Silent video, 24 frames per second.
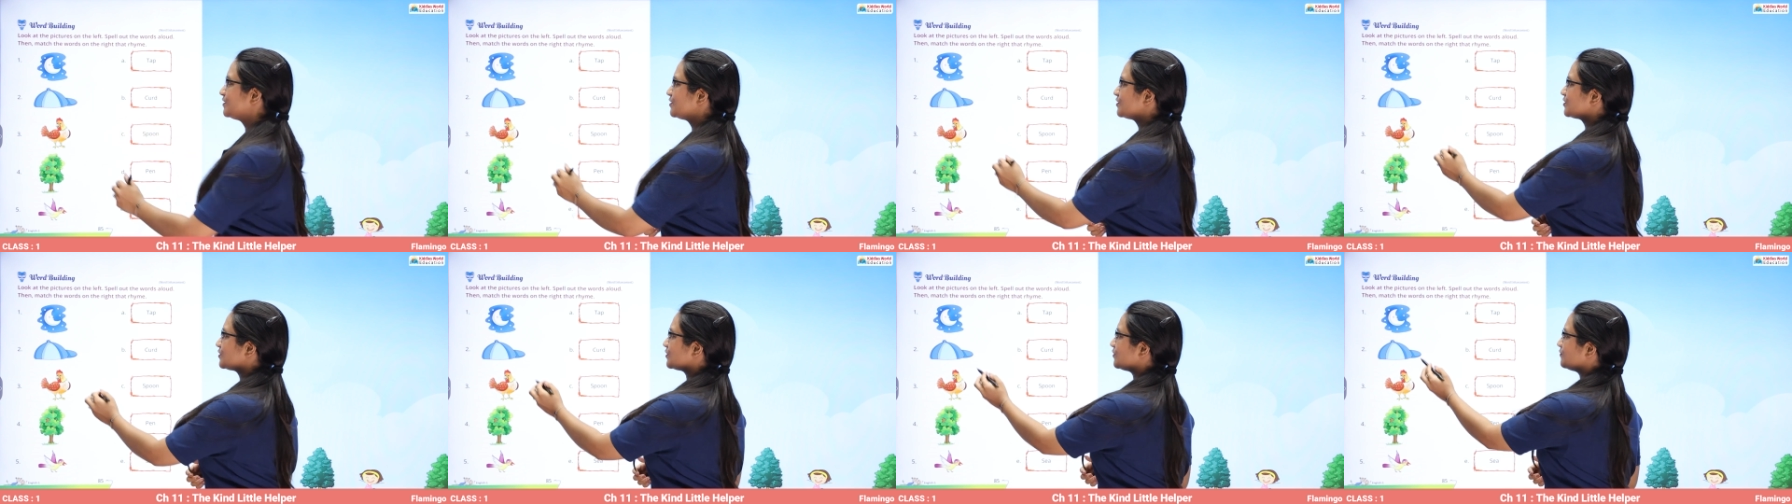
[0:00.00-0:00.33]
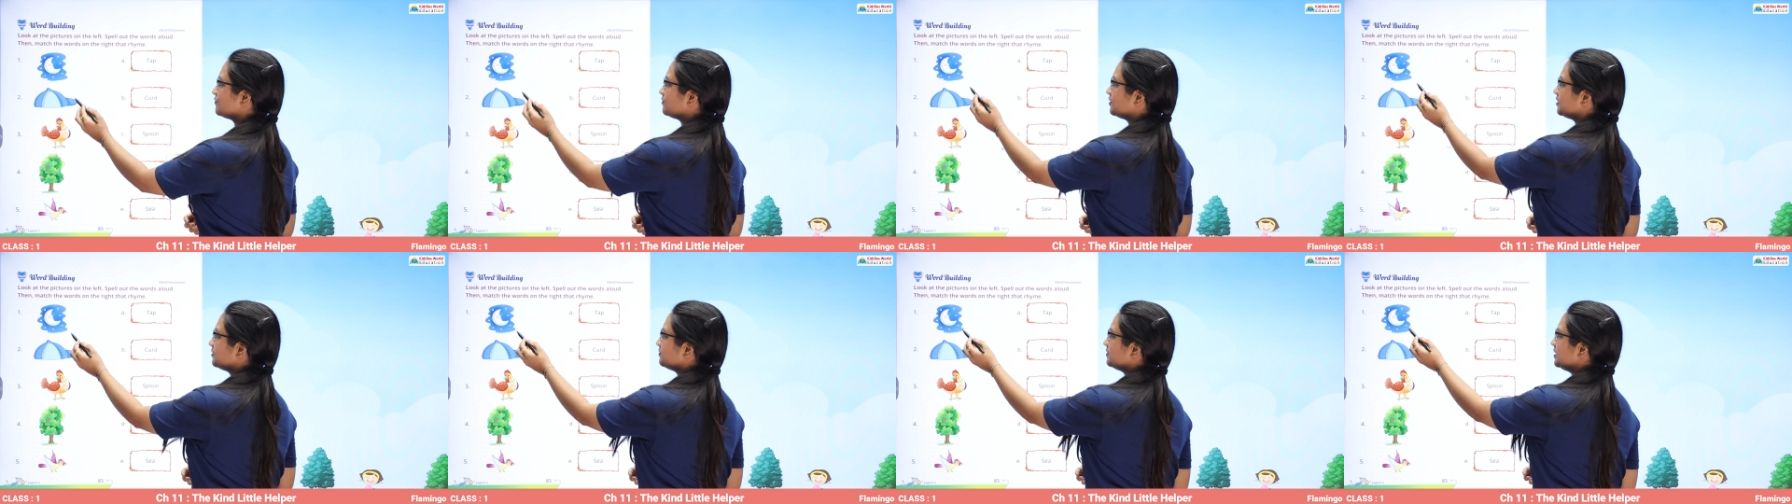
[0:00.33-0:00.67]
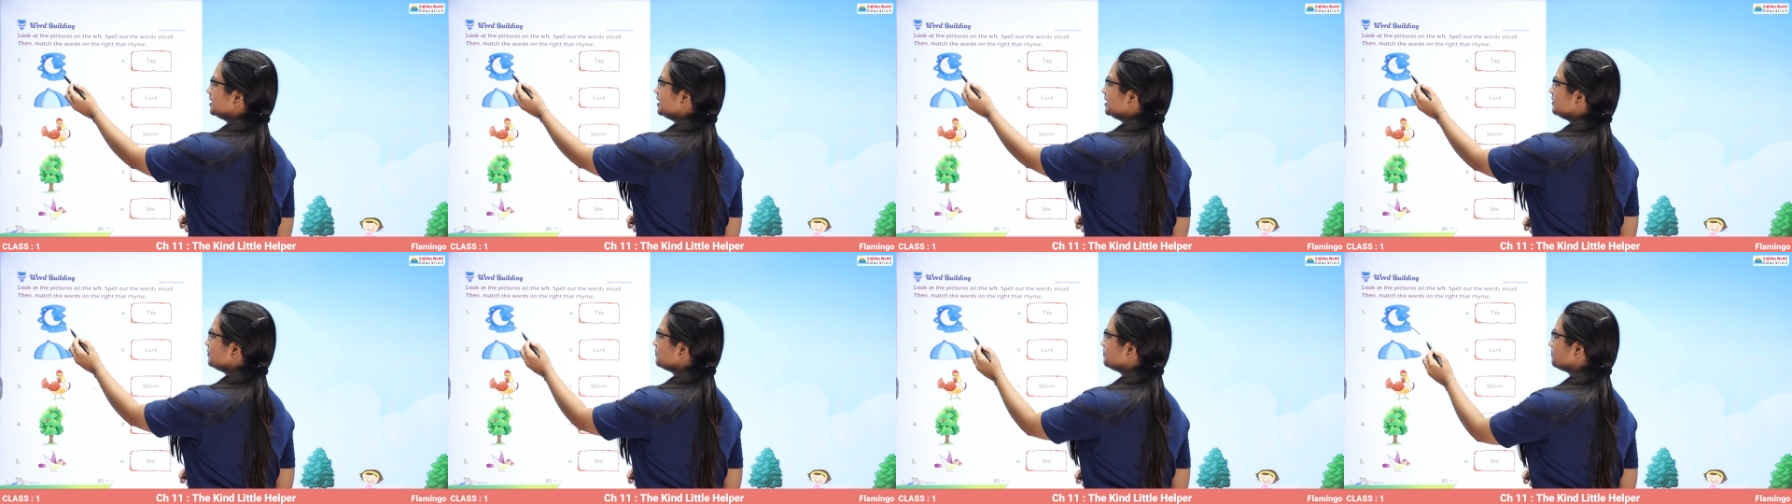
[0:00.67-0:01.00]
So we
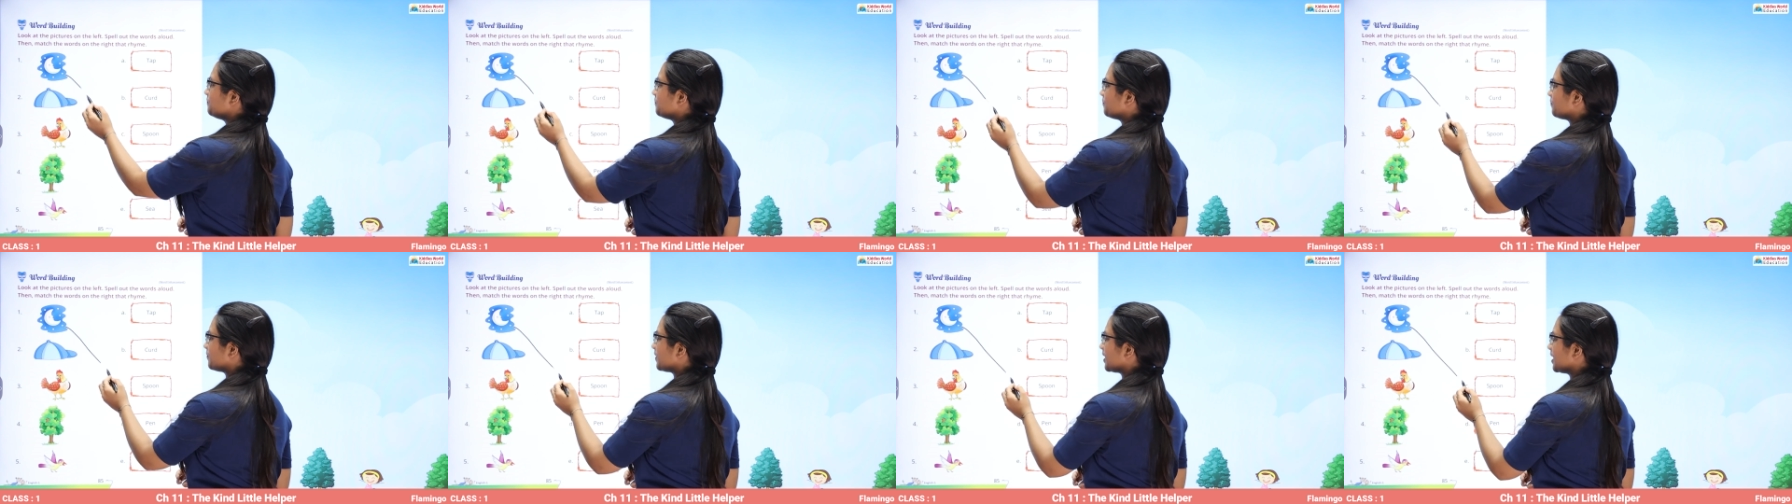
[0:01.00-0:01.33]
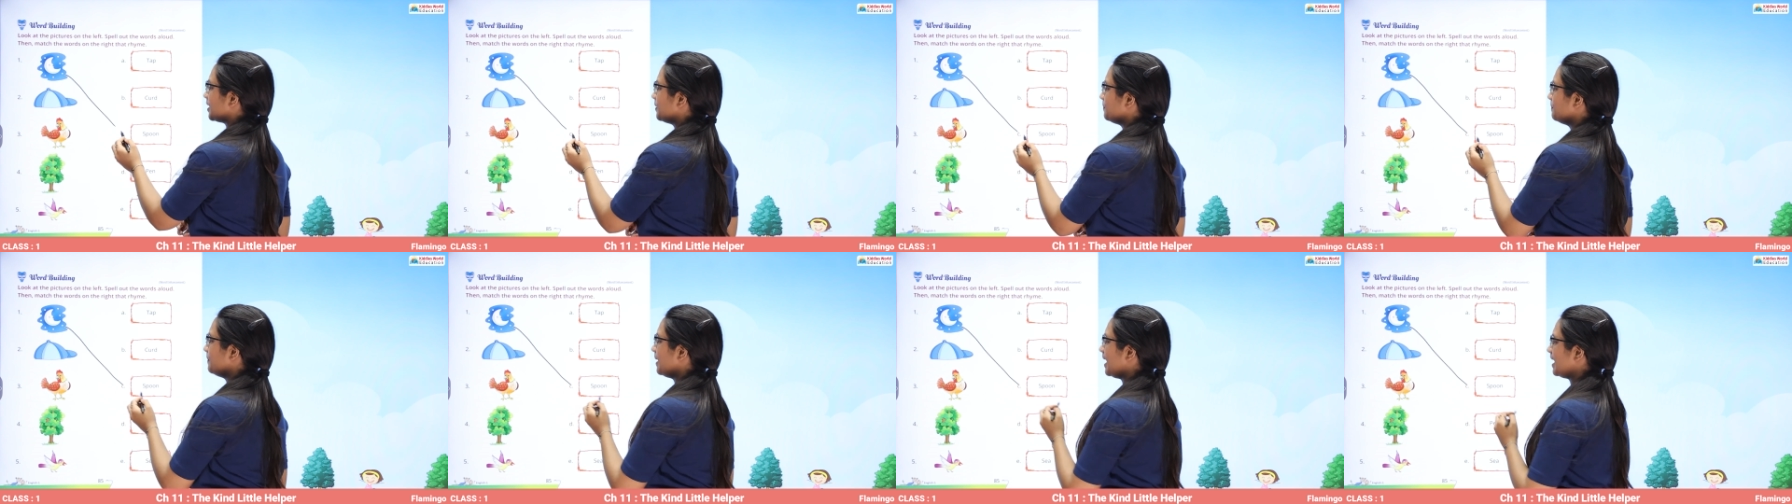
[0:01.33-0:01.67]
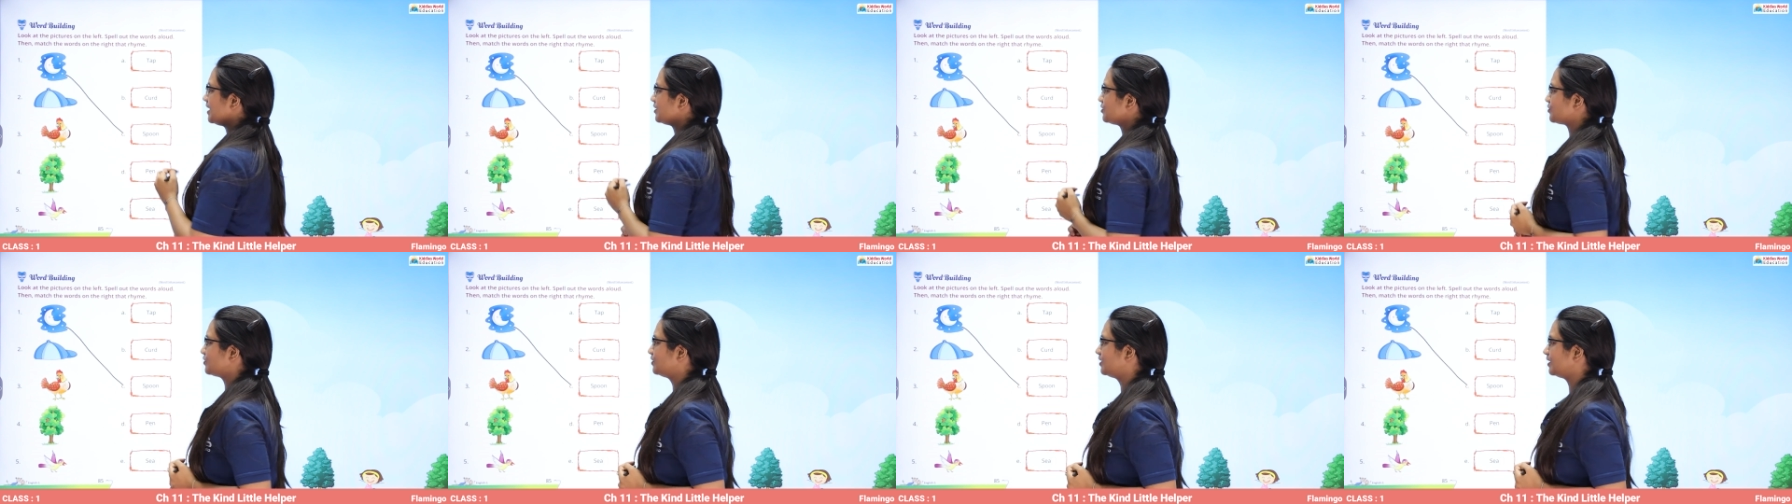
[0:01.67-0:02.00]
will
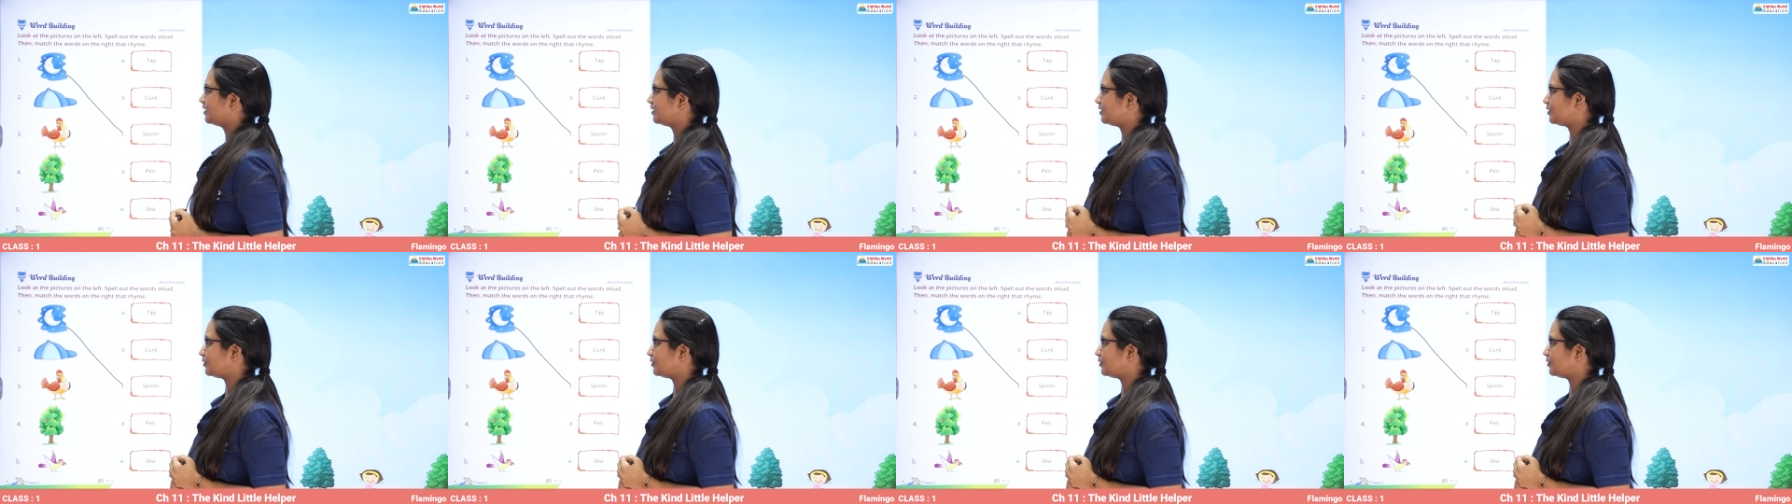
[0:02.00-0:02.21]
match the